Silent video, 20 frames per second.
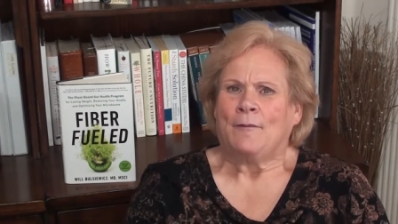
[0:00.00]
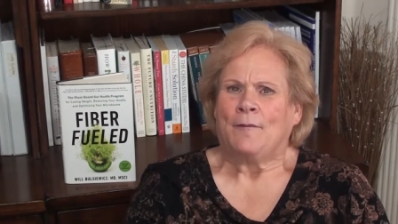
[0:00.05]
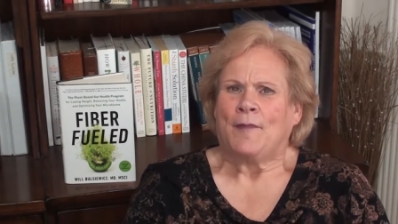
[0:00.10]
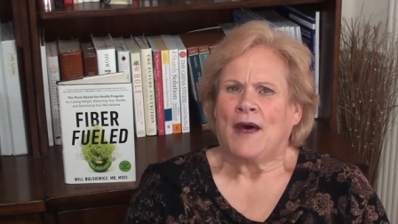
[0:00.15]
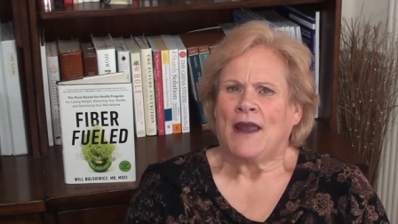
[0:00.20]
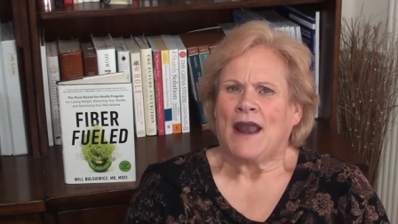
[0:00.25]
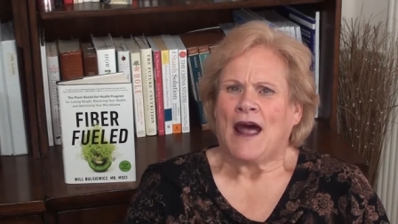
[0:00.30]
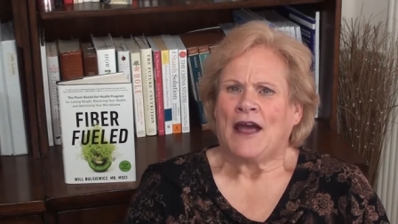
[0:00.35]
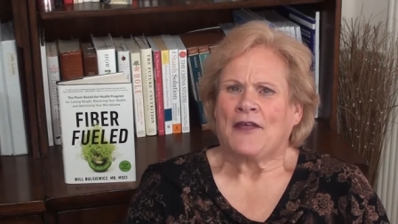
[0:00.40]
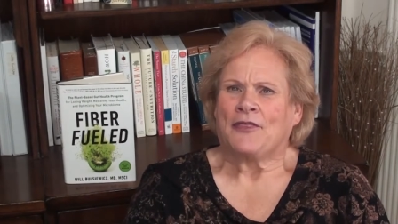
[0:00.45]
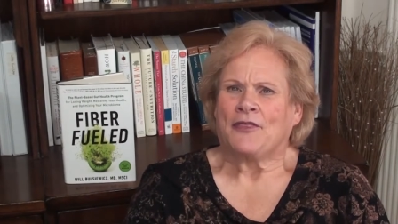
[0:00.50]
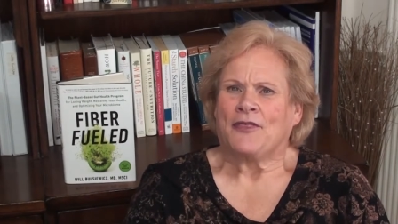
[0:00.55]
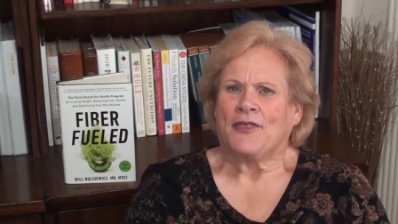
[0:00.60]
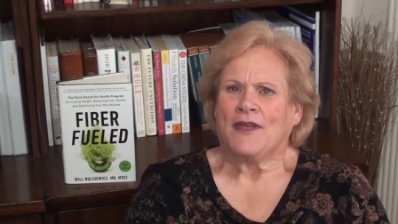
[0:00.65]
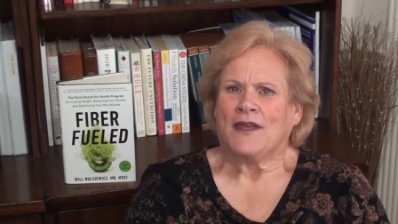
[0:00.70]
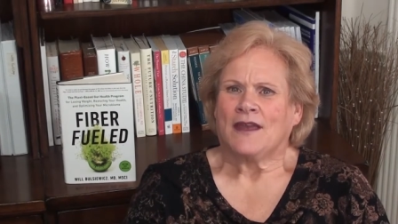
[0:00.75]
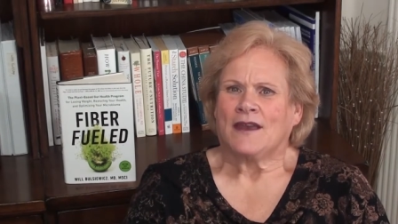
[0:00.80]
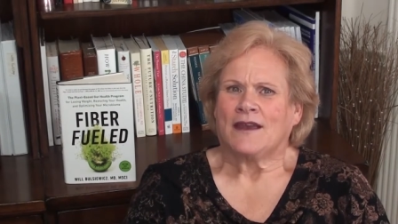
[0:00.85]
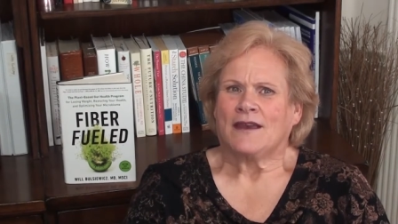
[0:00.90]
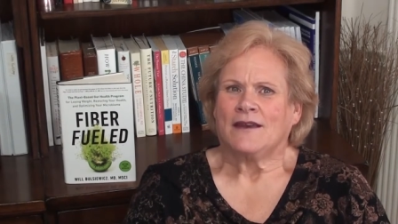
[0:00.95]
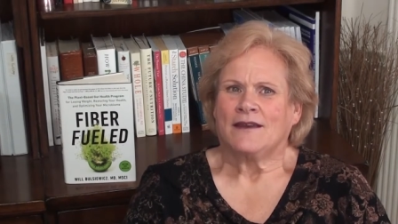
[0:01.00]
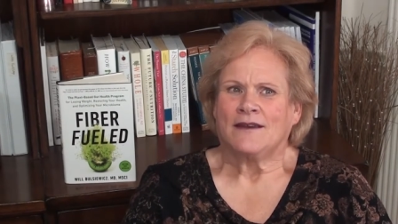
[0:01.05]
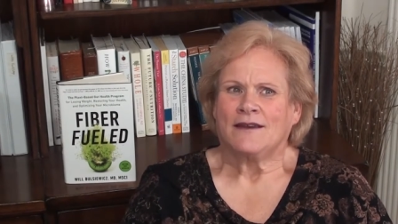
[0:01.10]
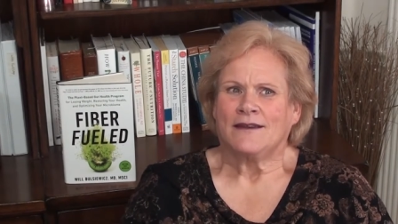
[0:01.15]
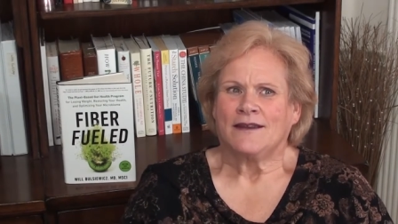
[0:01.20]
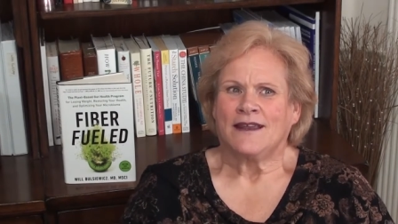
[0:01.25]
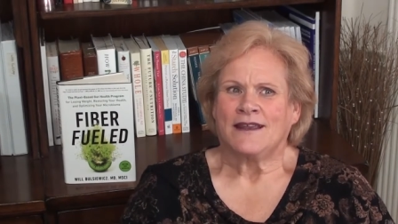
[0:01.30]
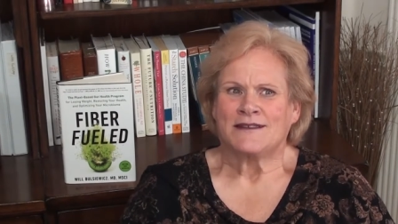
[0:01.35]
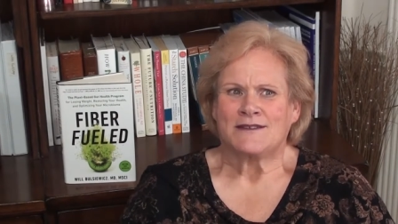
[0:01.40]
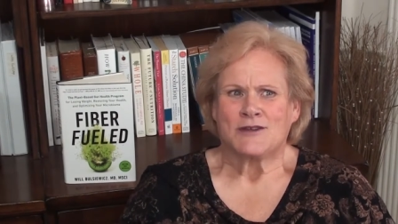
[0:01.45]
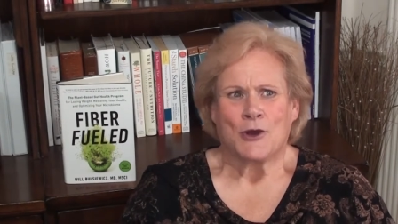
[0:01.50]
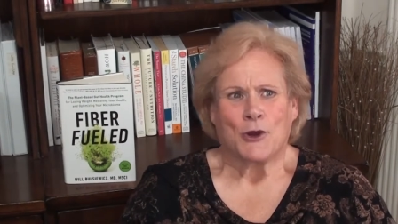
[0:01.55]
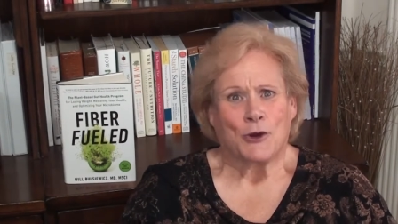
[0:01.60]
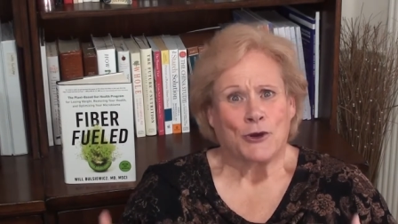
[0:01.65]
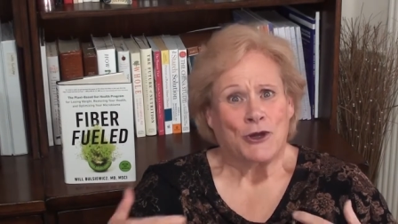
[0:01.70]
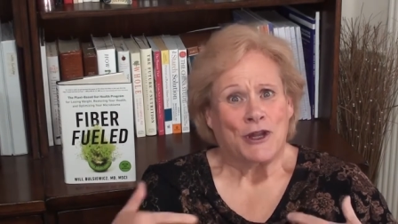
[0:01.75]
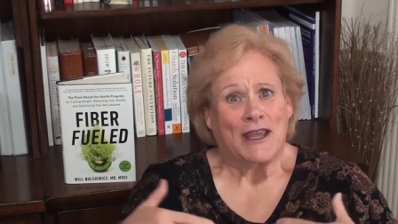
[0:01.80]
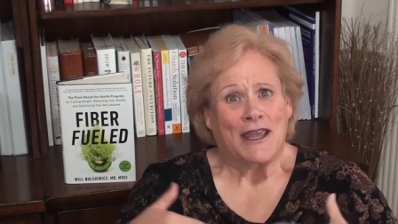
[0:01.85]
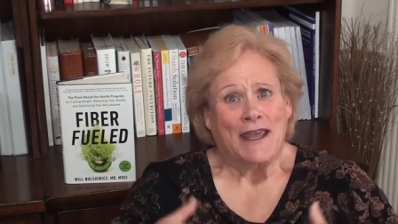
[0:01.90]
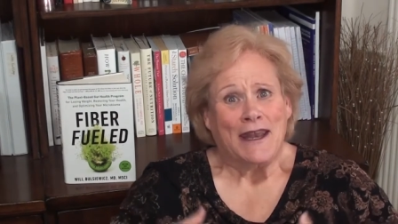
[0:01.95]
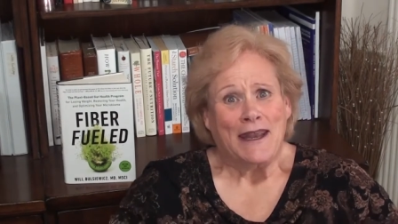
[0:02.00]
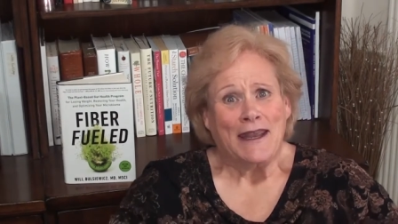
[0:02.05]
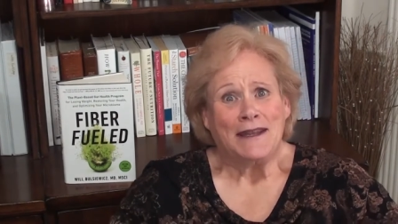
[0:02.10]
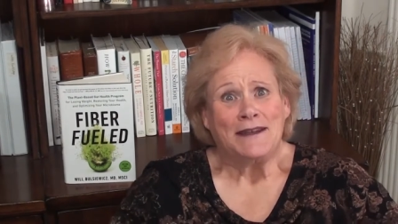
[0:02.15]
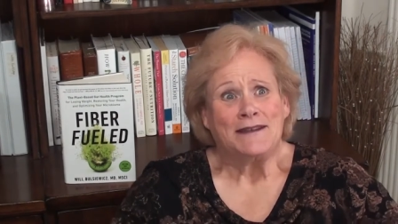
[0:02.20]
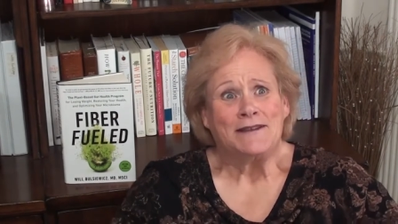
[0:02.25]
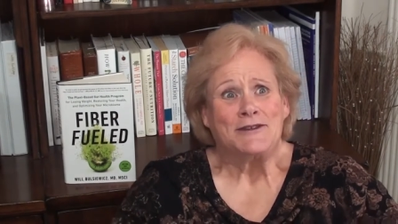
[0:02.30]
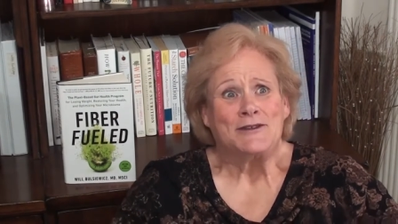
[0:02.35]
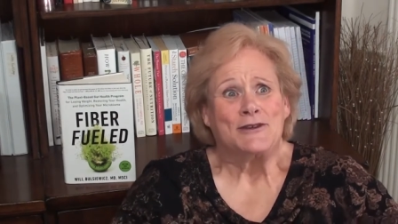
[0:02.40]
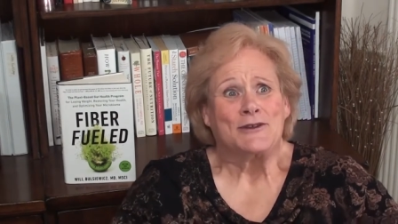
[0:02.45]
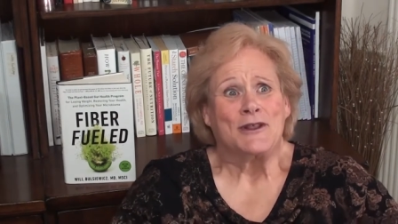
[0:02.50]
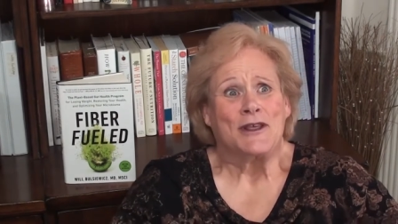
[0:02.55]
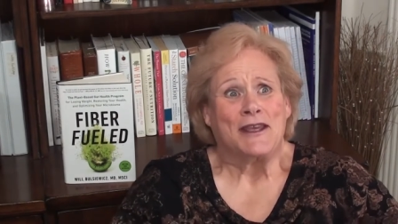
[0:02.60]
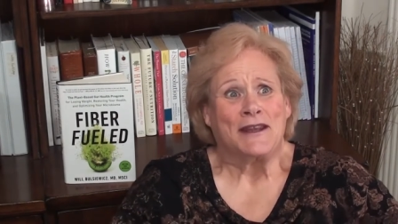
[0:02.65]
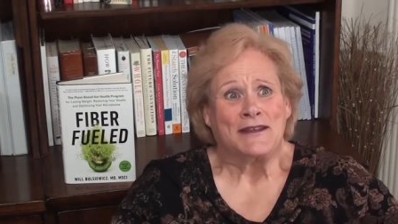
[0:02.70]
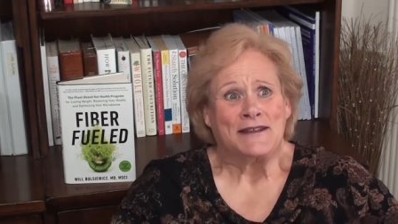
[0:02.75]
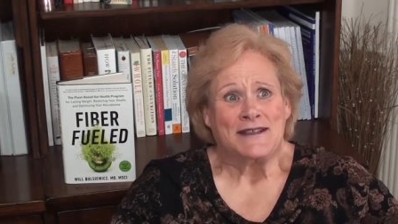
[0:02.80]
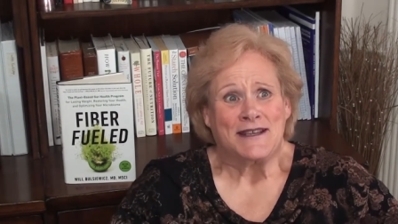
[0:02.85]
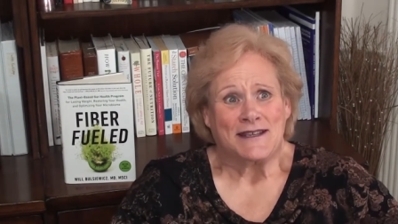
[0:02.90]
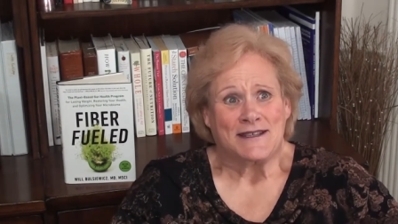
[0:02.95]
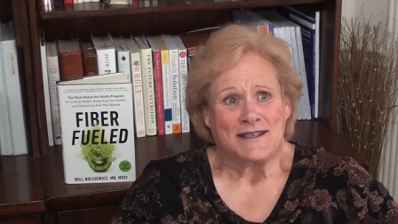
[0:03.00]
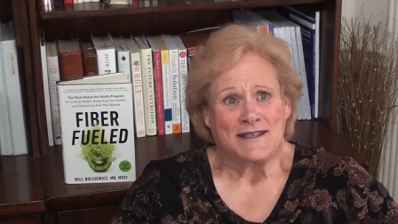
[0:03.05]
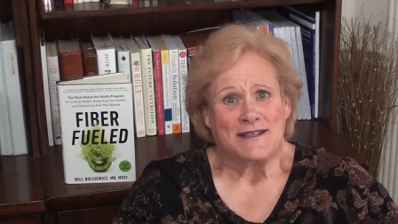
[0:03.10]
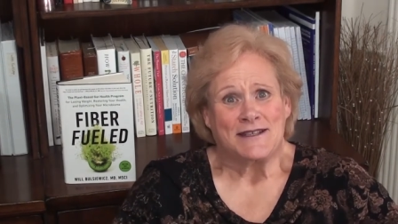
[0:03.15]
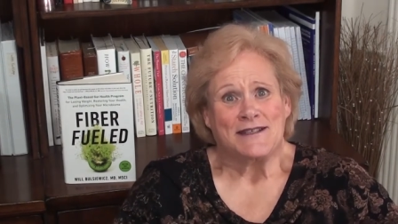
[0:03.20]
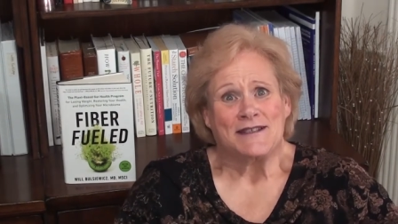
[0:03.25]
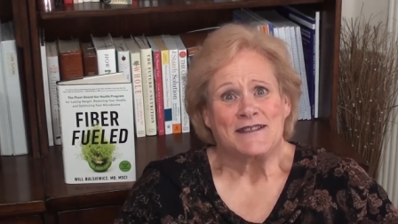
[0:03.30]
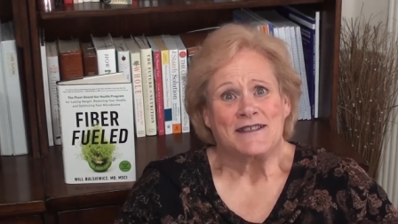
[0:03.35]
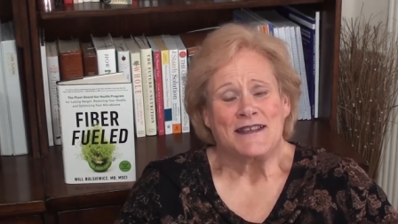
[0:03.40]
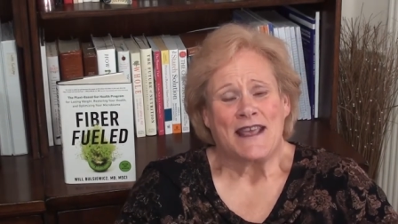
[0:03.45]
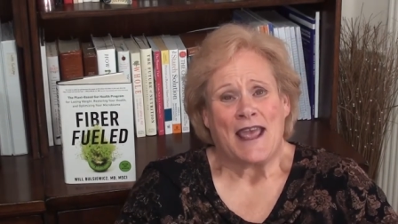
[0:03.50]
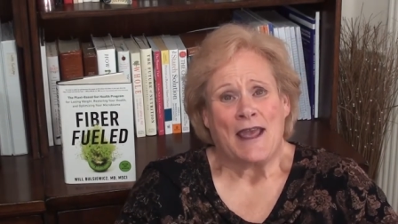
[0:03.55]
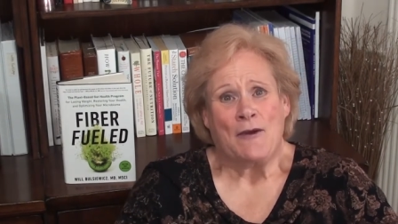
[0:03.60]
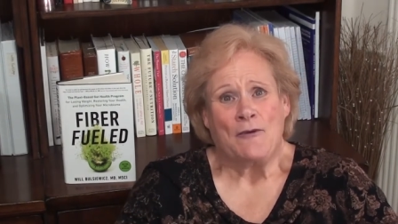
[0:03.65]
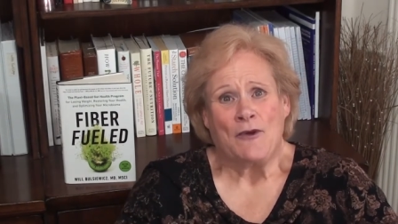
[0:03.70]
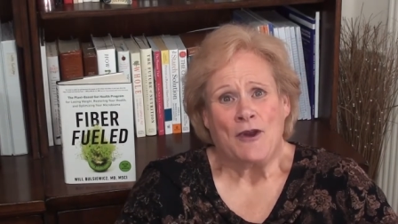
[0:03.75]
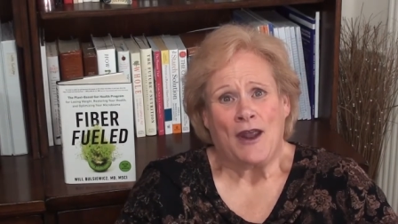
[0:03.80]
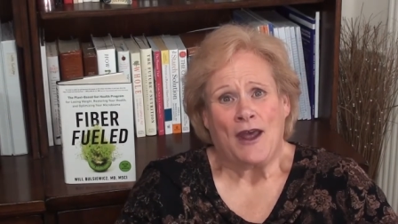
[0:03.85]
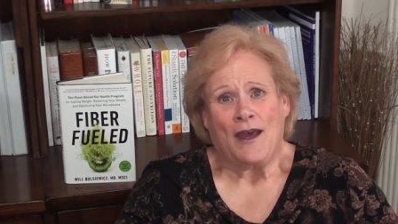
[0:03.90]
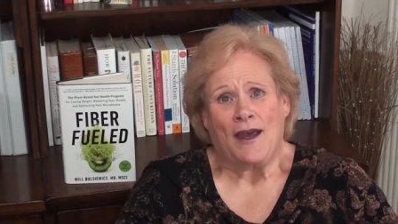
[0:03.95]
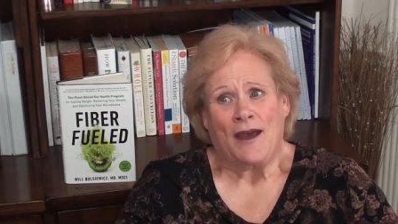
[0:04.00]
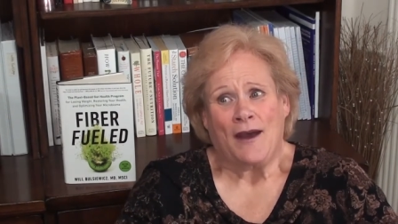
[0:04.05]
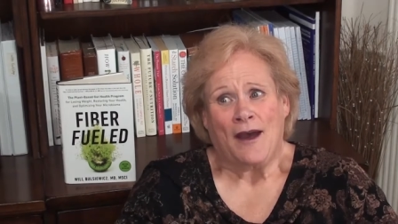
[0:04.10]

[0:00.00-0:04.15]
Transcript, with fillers: But I think it's hard to get into the intestines, and